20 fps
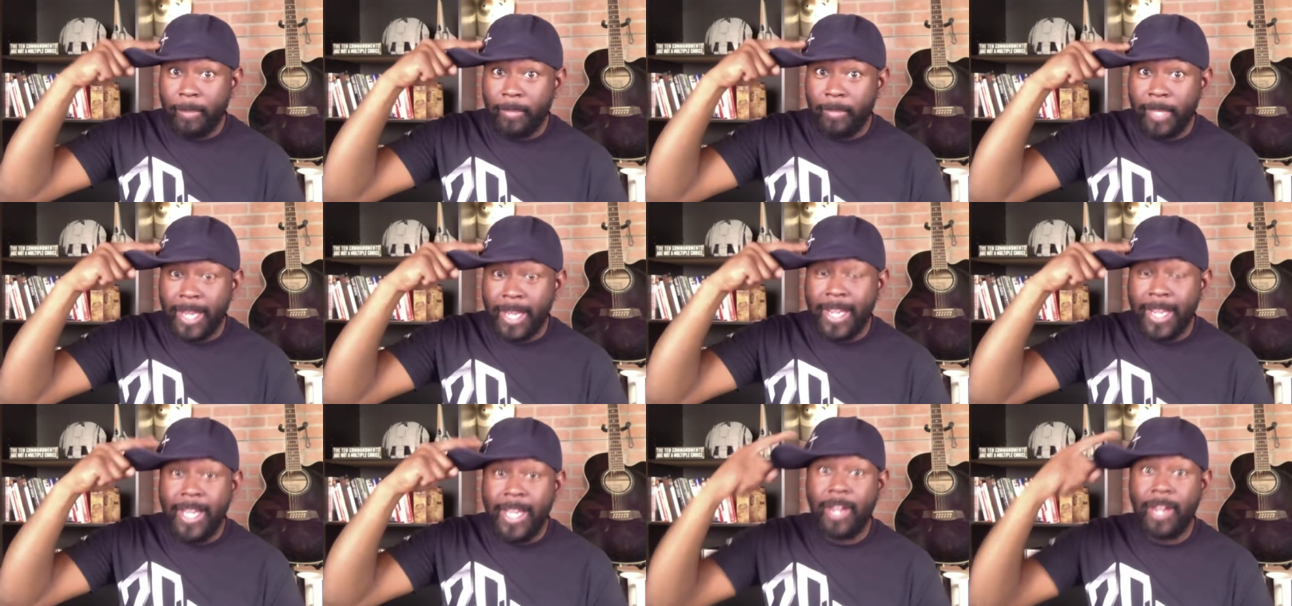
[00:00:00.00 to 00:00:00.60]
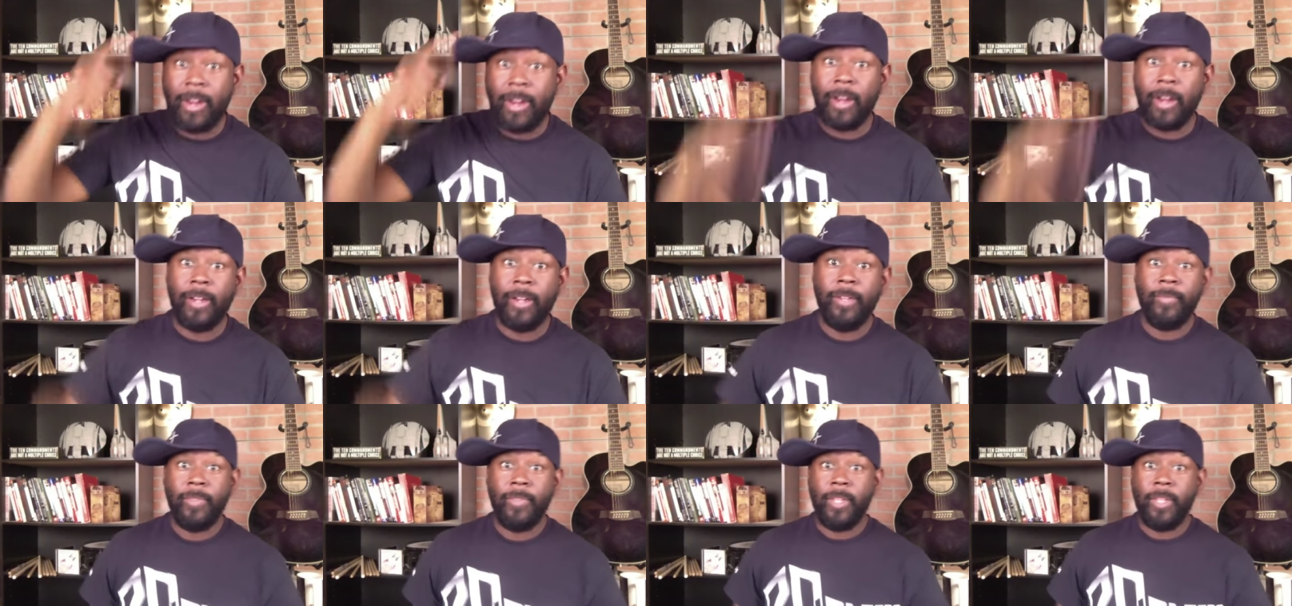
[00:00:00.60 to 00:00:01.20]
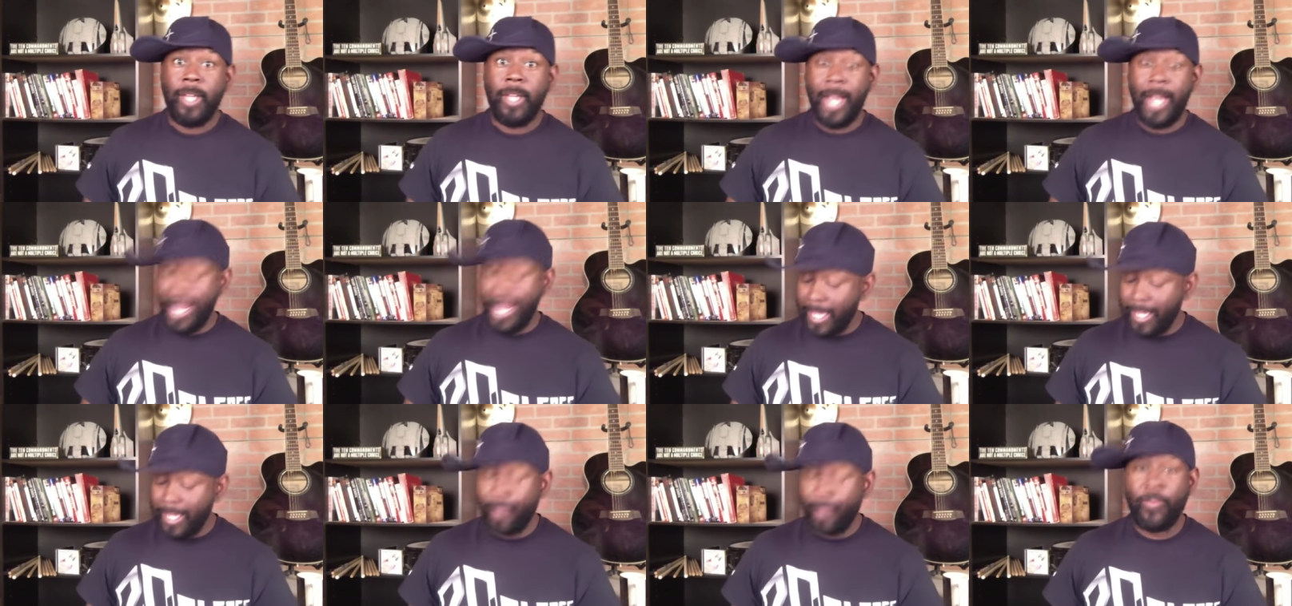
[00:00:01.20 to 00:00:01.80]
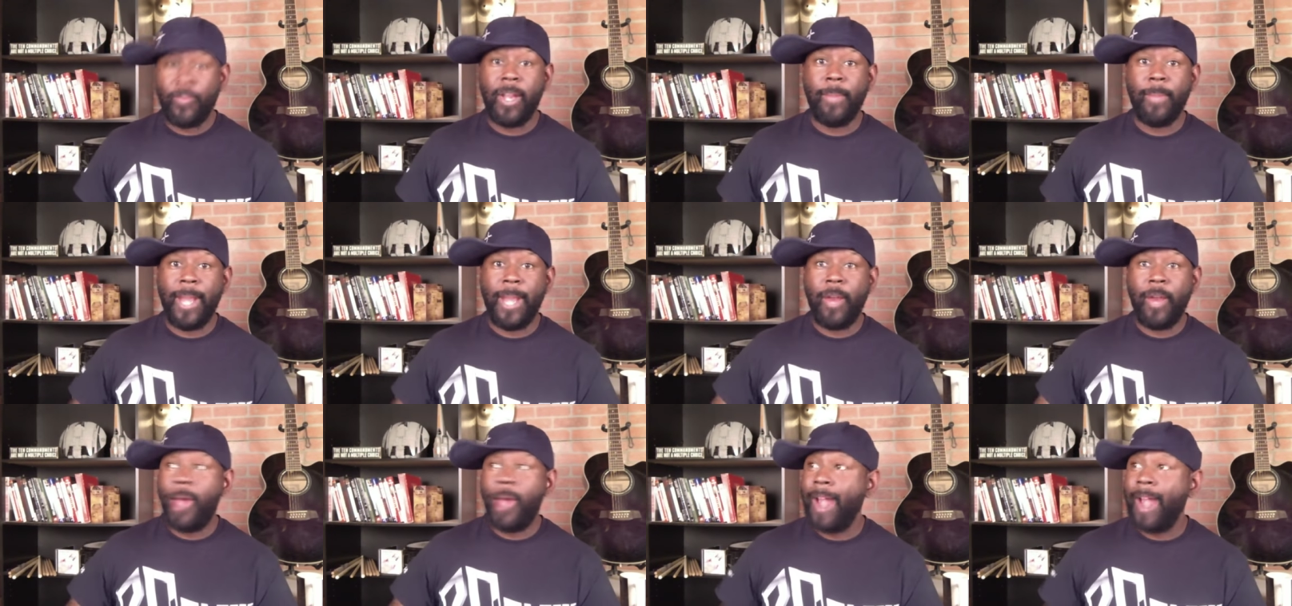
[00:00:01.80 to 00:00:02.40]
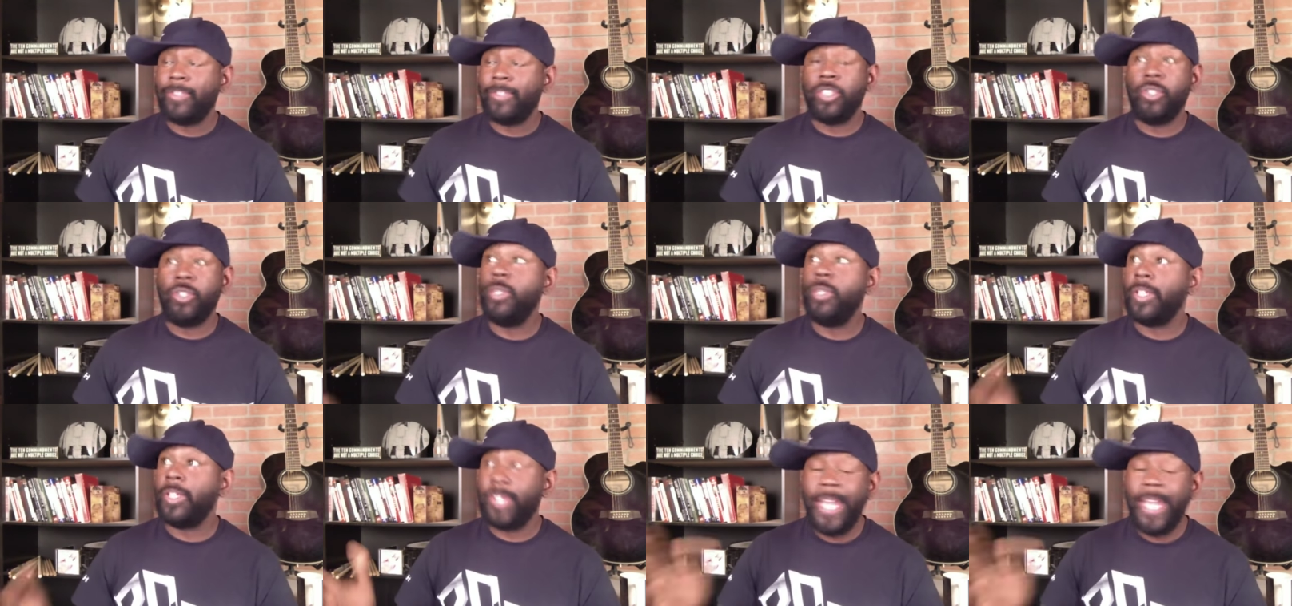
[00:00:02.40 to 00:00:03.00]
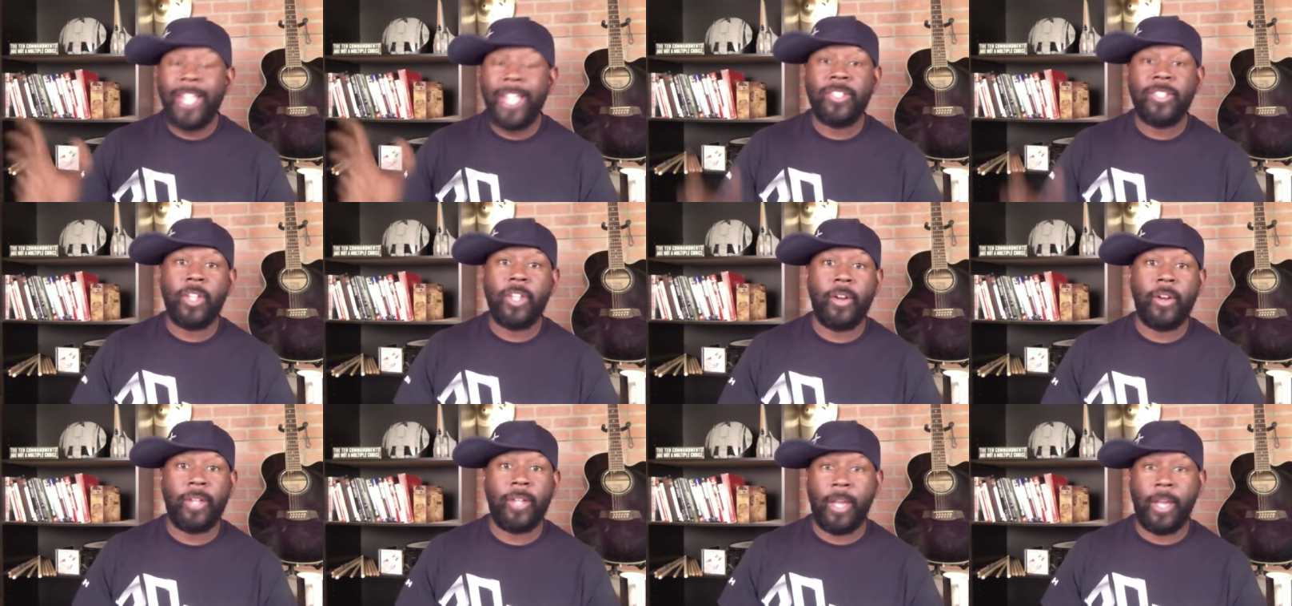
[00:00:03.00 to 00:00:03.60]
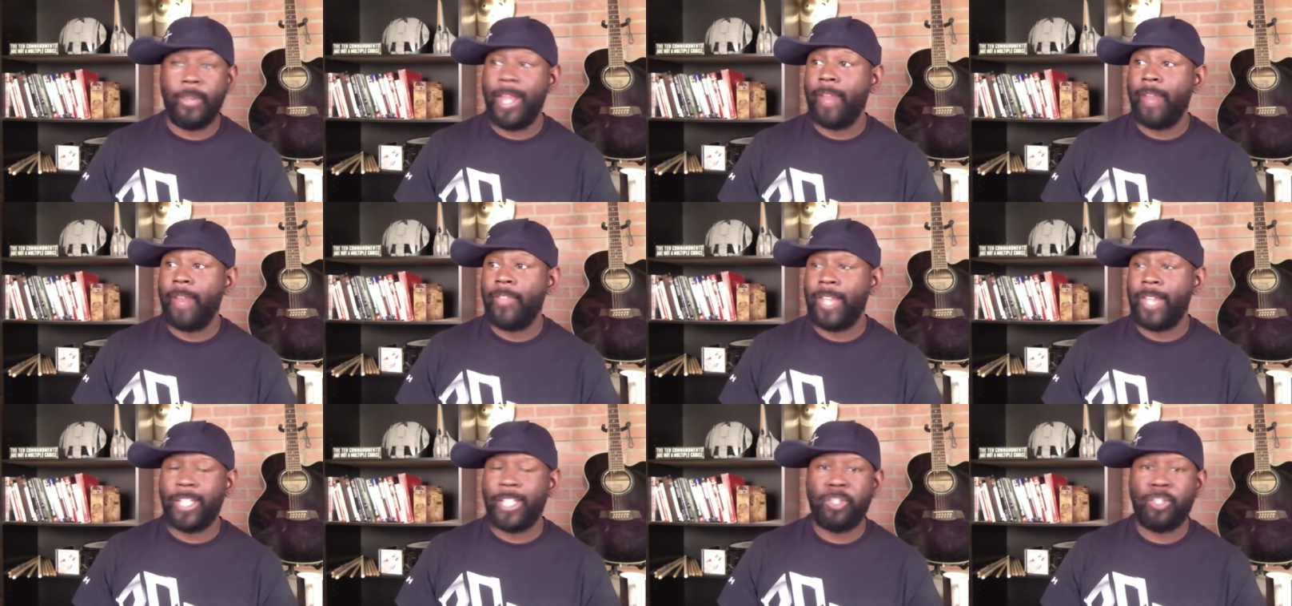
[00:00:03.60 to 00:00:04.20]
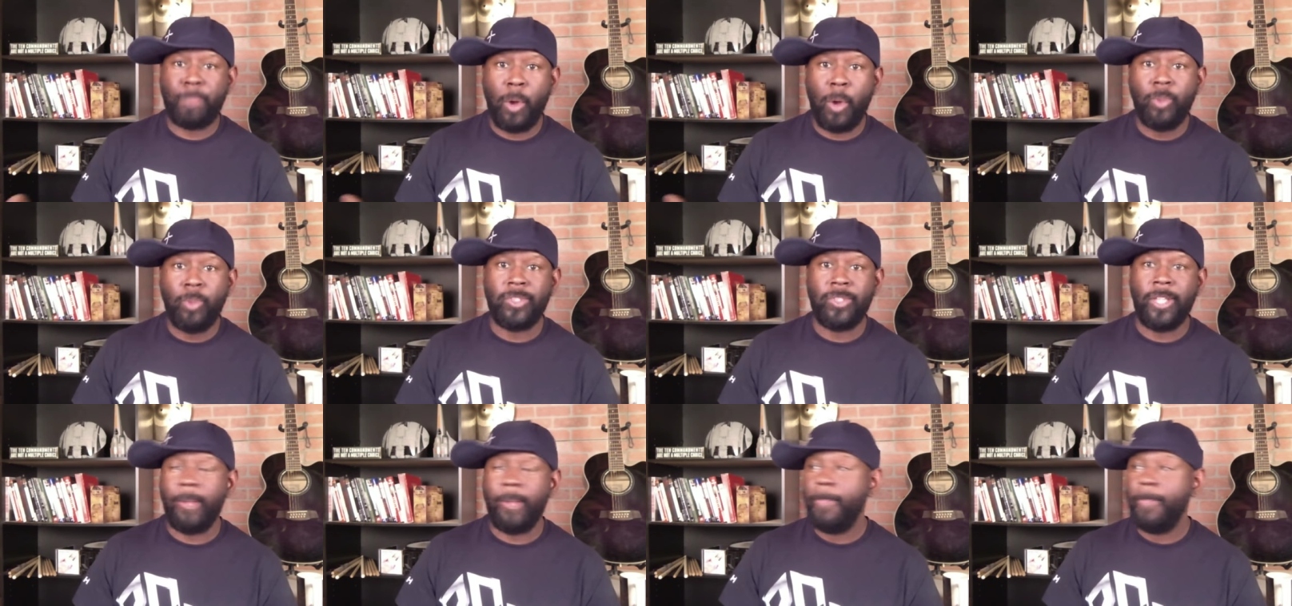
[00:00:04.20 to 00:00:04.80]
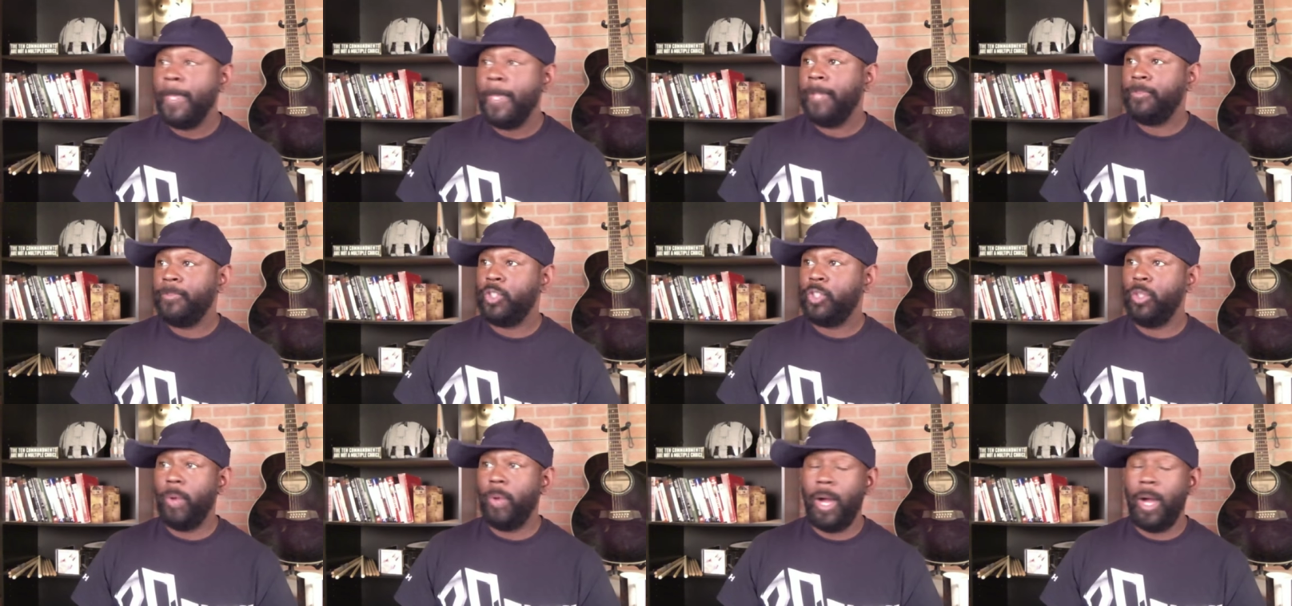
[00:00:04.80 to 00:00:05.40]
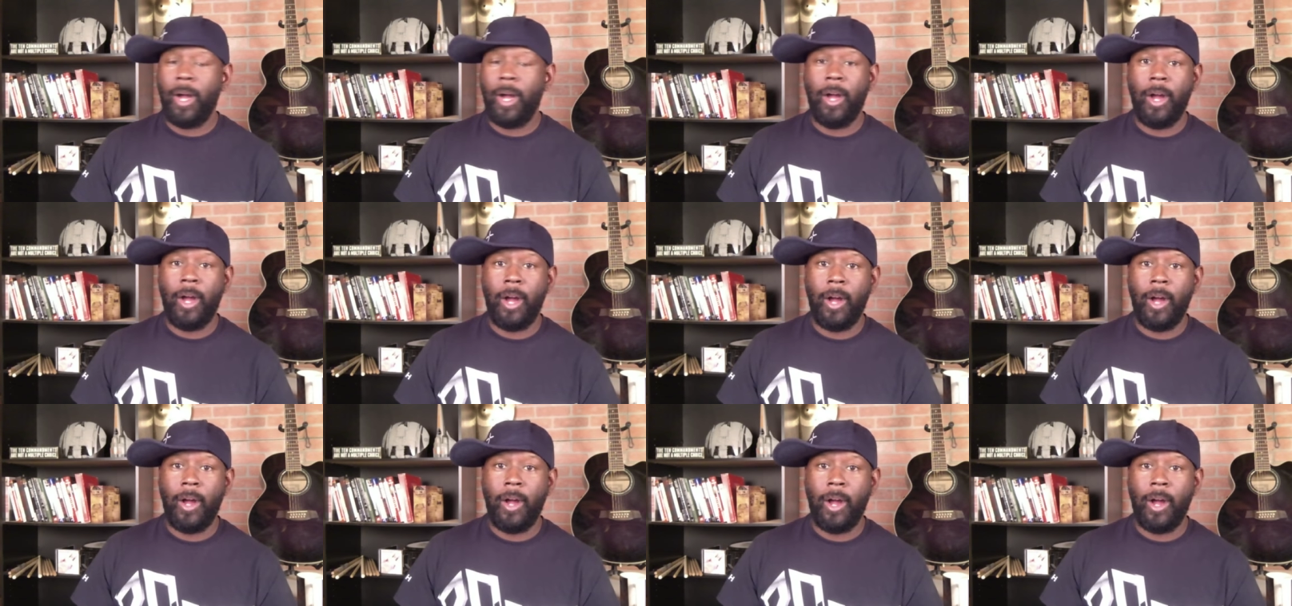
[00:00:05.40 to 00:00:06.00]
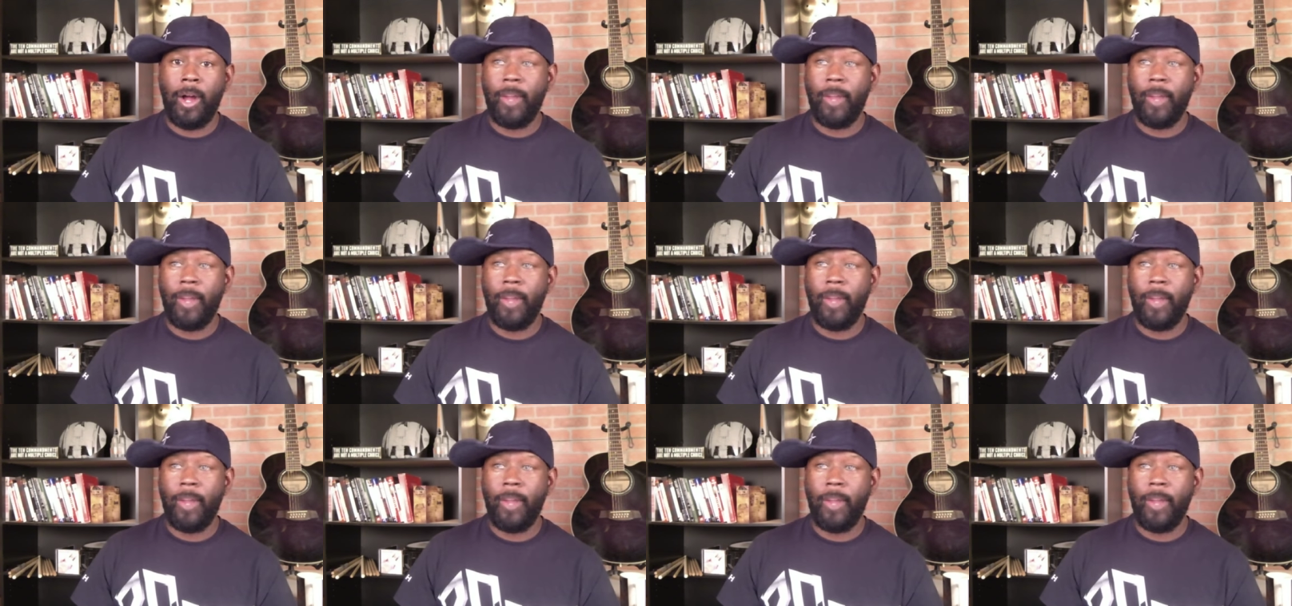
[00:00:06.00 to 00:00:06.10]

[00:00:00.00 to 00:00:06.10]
in here and they can get freedom, and they don't have to do the things that are that expose them to uh, uh,